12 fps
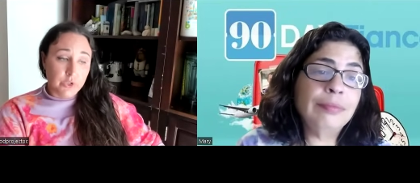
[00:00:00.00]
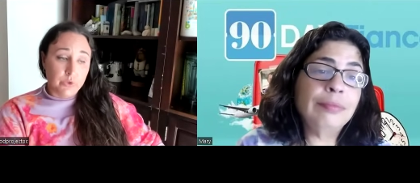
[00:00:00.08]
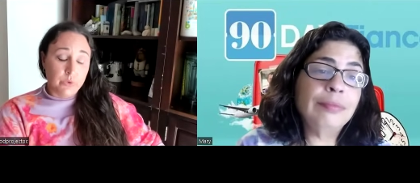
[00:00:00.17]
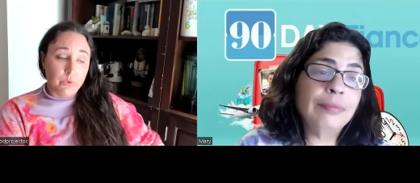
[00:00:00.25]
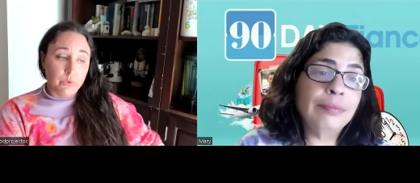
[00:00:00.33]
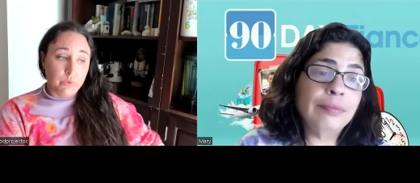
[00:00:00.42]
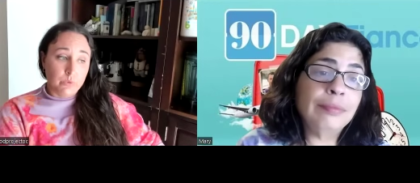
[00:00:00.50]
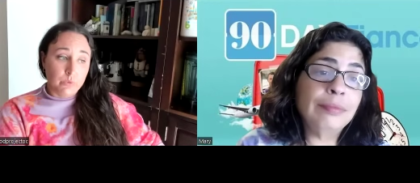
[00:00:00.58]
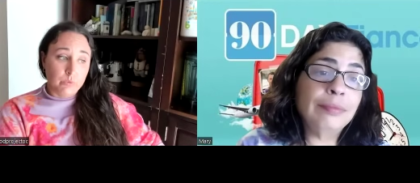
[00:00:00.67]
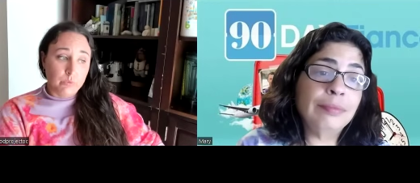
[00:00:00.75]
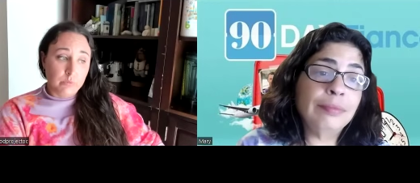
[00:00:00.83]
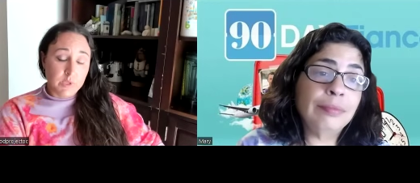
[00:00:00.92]
Speaker 1: to
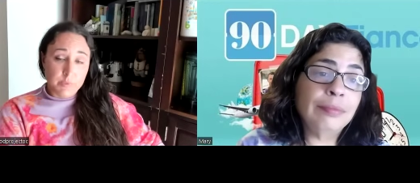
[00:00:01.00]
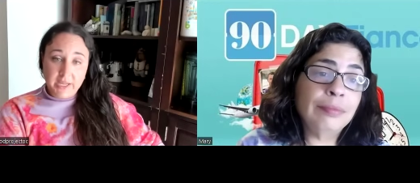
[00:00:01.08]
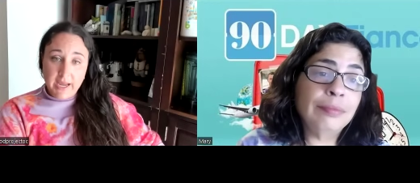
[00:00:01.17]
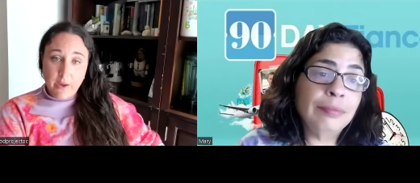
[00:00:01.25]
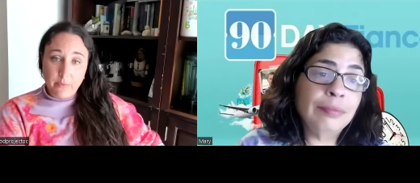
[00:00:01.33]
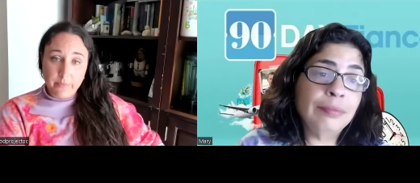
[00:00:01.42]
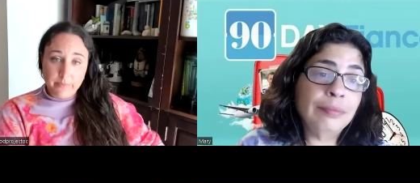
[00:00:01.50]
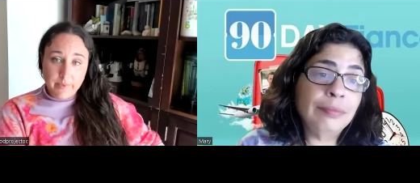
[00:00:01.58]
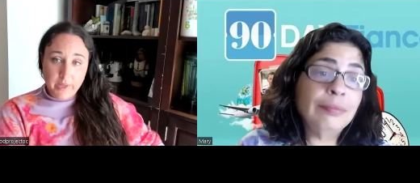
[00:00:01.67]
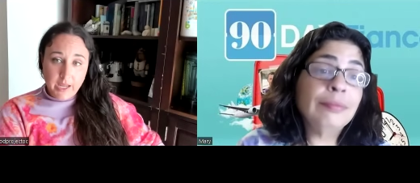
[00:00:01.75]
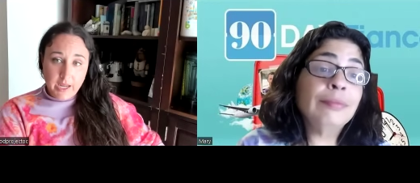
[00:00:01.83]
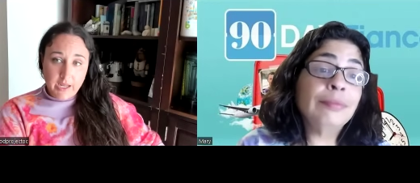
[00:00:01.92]
speak out.
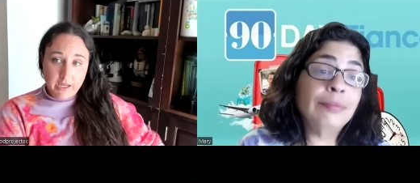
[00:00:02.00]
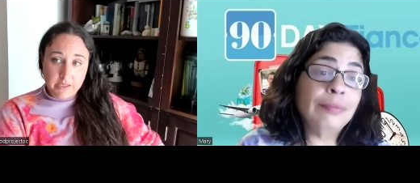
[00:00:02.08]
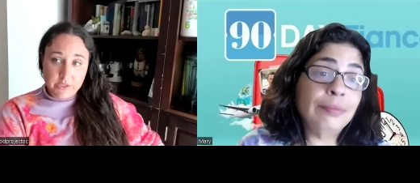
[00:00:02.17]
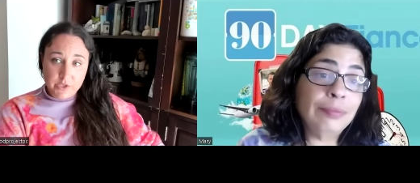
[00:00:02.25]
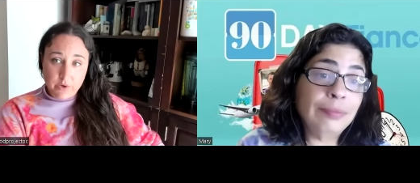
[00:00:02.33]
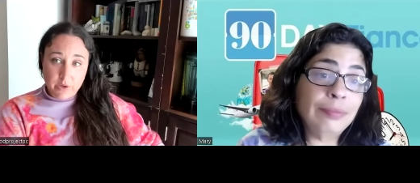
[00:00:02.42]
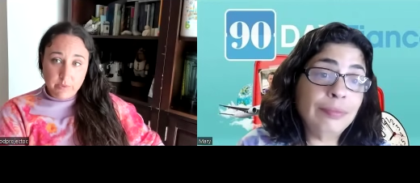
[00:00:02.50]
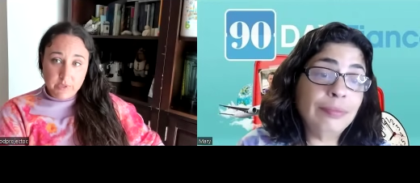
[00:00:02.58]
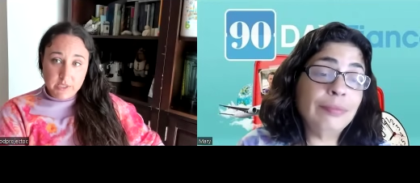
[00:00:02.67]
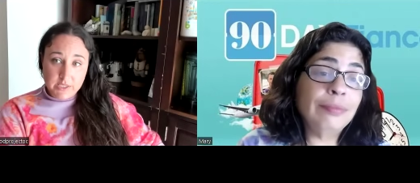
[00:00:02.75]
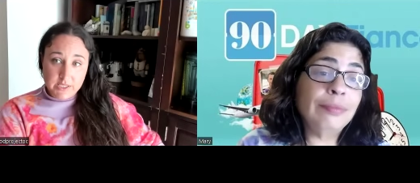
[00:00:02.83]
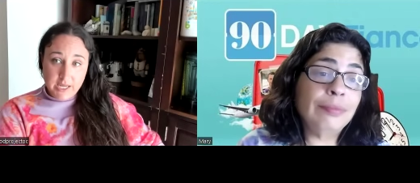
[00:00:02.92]
And so I
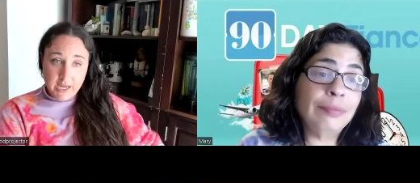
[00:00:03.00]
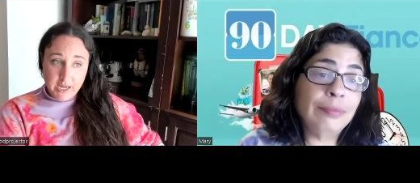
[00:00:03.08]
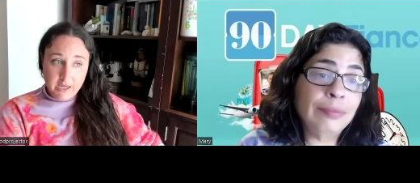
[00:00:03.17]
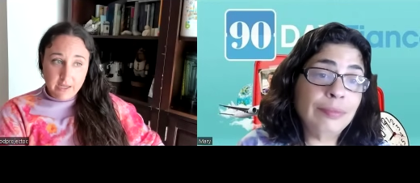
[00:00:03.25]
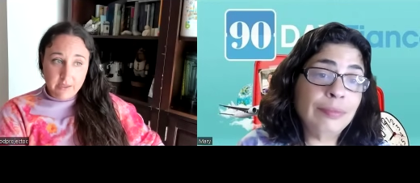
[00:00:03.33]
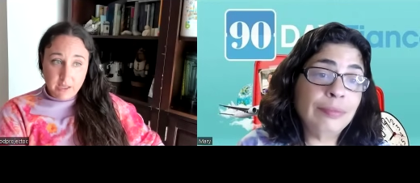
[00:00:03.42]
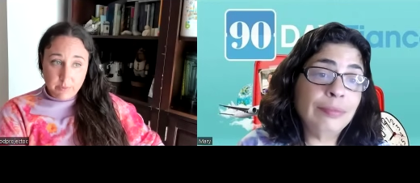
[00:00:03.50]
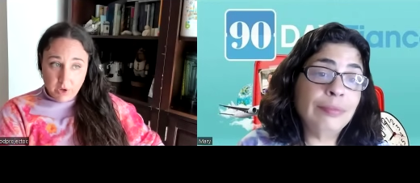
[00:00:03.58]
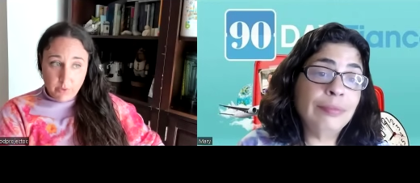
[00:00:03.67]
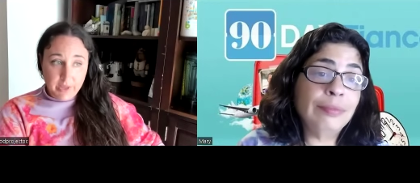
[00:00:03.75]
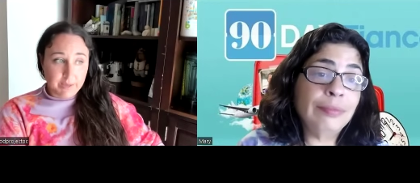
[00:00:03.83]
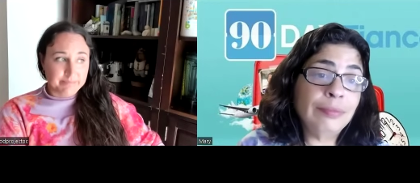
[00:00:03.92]
would say, keep
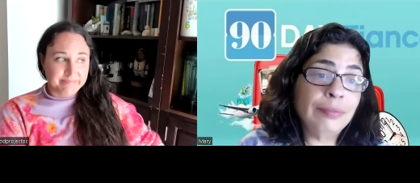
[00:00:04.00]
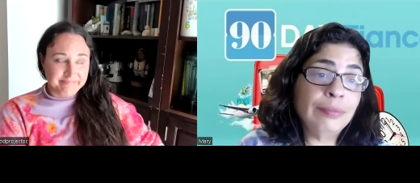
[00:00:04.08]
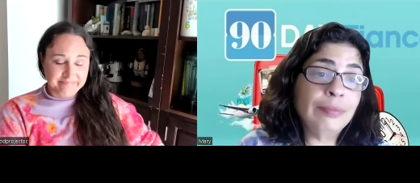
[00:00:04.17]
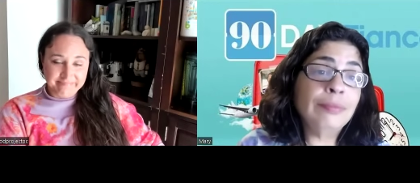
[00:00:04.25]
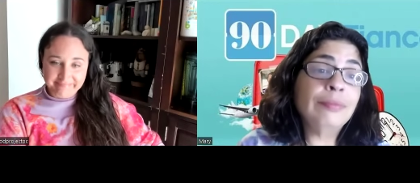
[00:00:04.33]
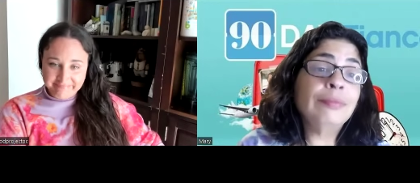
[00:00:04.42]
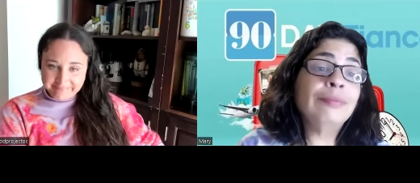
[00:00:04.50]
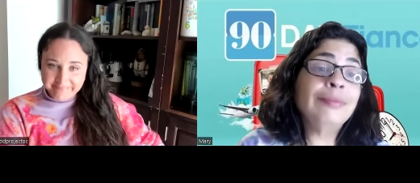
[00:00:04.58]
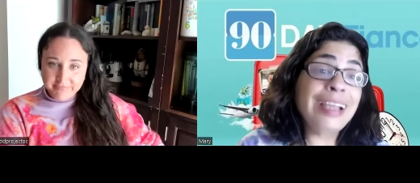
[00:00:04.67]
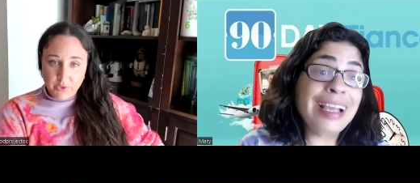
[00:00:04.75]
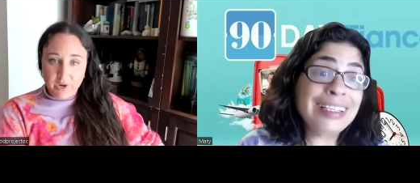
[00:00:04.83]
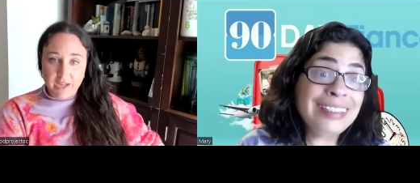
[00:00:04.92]
going.
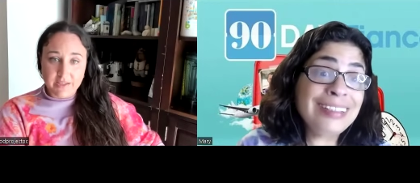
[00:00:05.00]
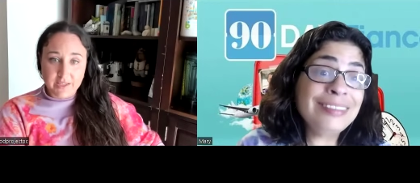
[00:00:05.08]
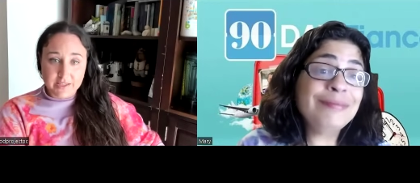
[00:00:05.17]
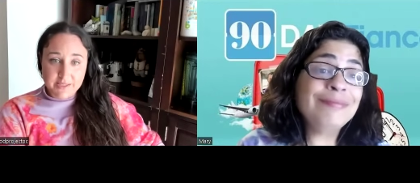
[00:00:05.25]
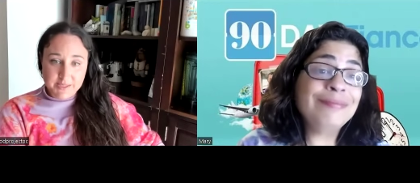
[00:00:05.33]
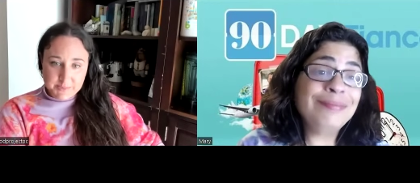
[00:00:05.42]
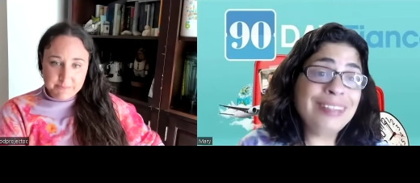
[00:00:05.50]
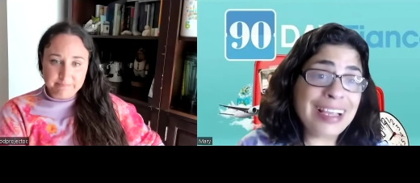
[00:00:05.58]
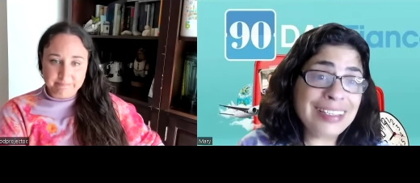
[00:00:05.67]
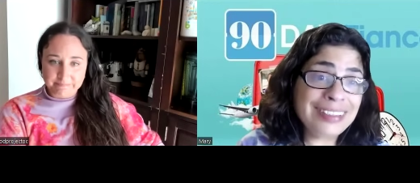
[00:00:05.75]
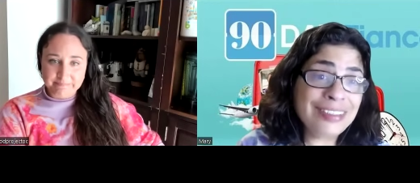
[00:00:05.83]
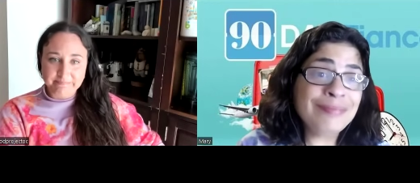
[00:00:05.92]
You yes. got this.
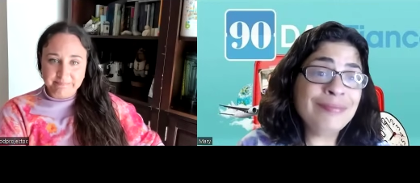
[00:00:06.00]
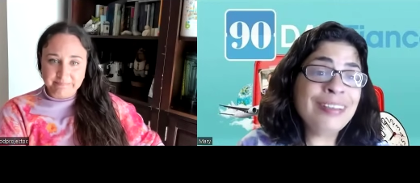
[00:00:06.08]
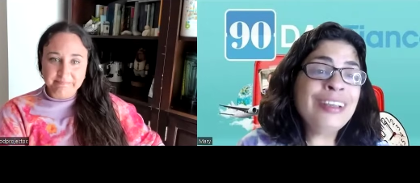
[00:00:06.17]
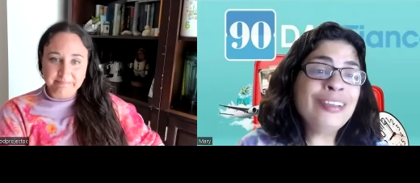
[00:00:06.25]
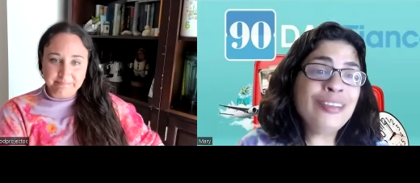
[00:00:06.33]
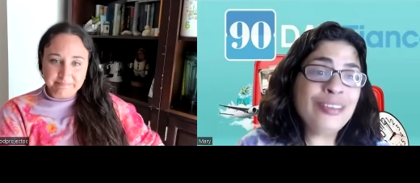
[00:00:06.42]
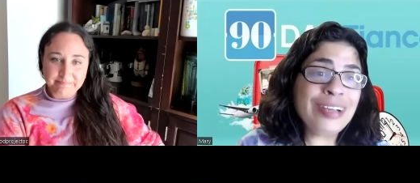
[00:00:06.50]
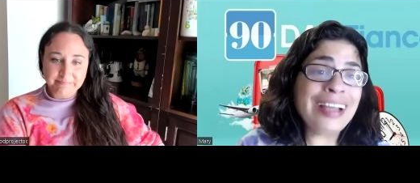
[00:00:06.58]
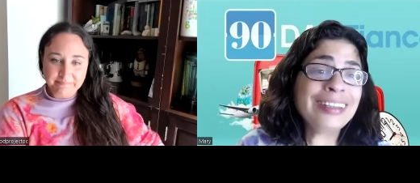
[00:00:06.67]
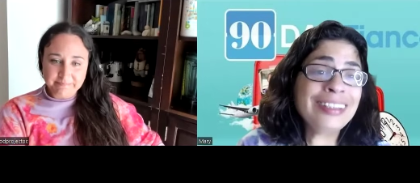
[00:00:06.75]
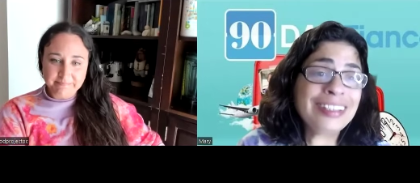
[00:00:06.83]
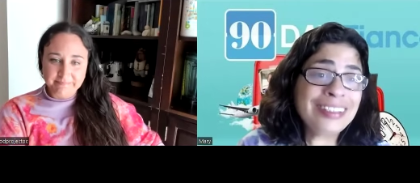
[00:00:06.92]
Speaker 2: Yes, you
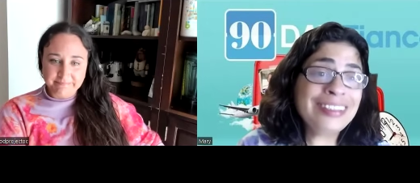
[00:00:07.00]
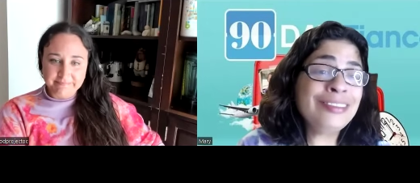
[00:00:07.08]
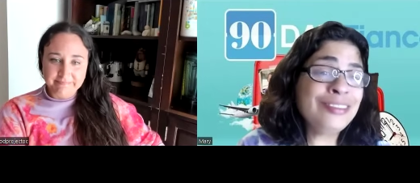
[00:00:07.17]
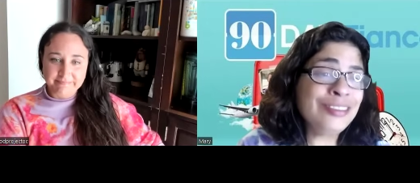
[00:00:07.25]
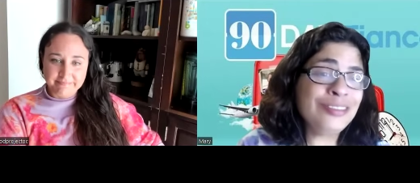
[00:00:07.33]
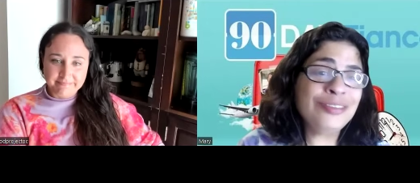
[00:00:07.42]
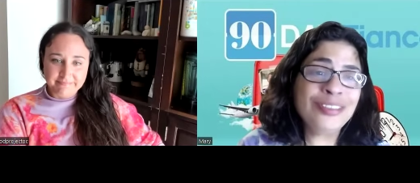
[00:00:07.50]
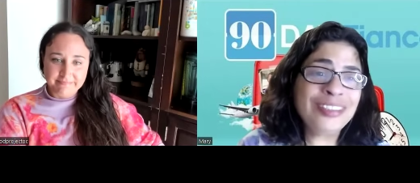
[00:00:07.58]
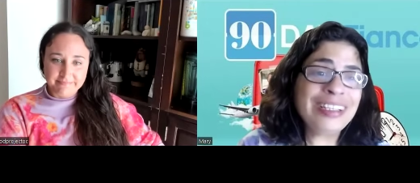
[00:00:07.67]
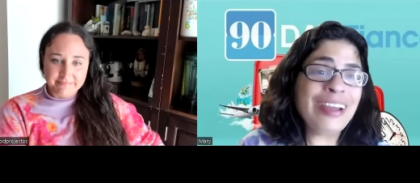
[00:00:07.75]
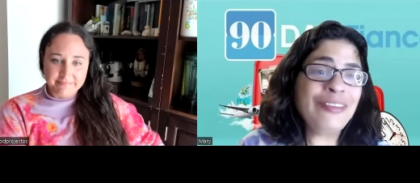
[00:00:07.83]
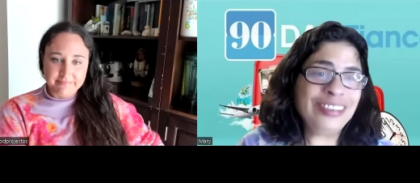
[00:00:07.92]
got this. You you
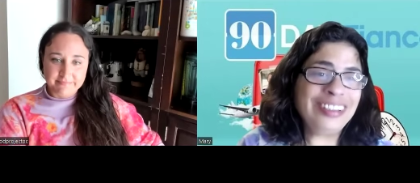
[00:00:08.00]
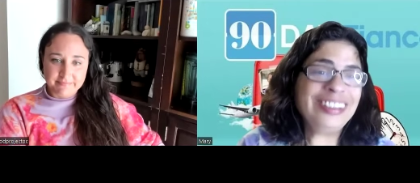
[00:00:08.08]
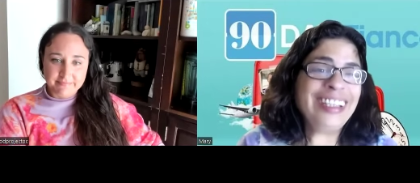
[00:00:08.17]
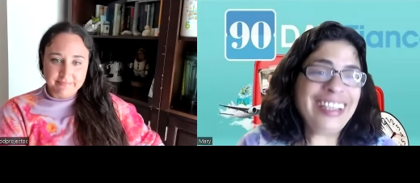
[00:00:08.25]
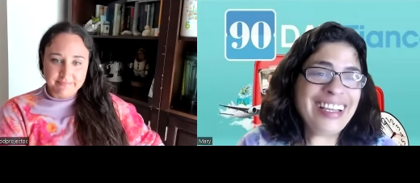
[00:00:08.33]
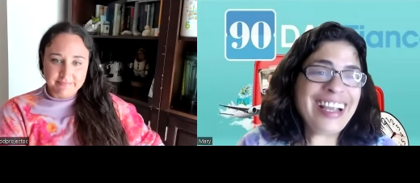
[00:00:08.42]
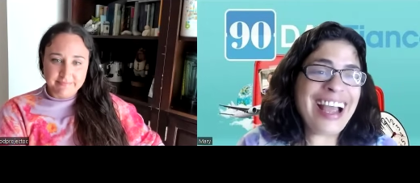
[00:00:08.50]
definitely